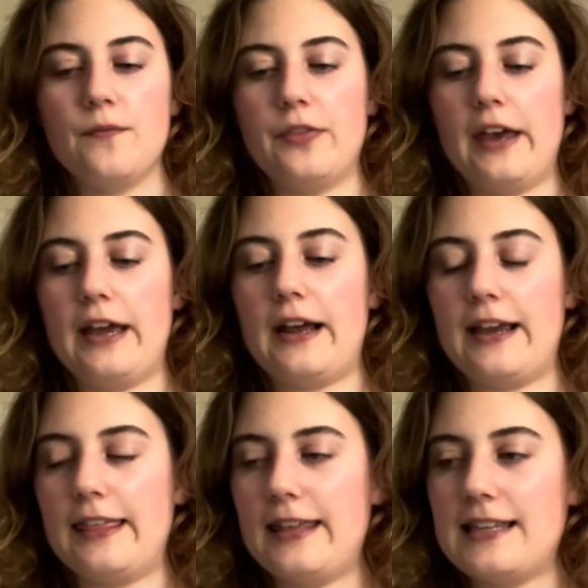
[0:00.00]
that
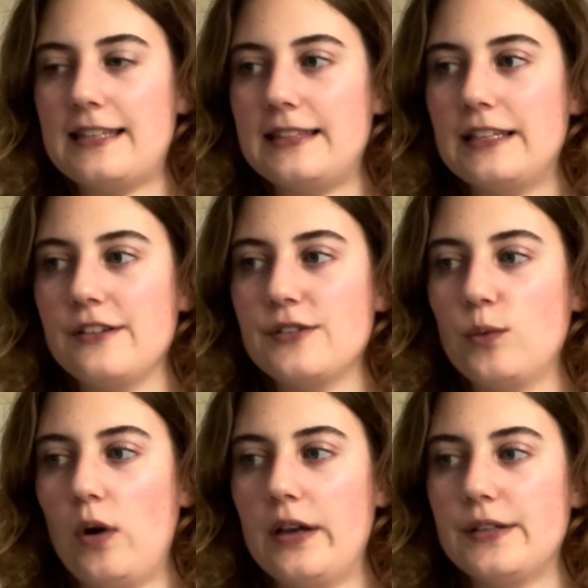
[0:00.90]
I think that this
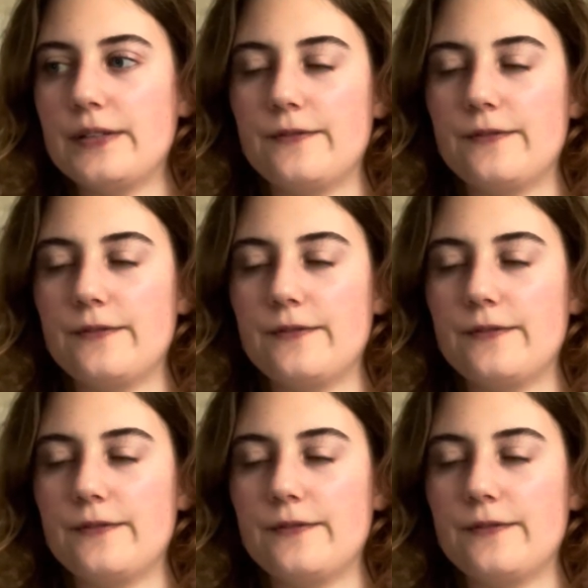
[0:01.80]
was,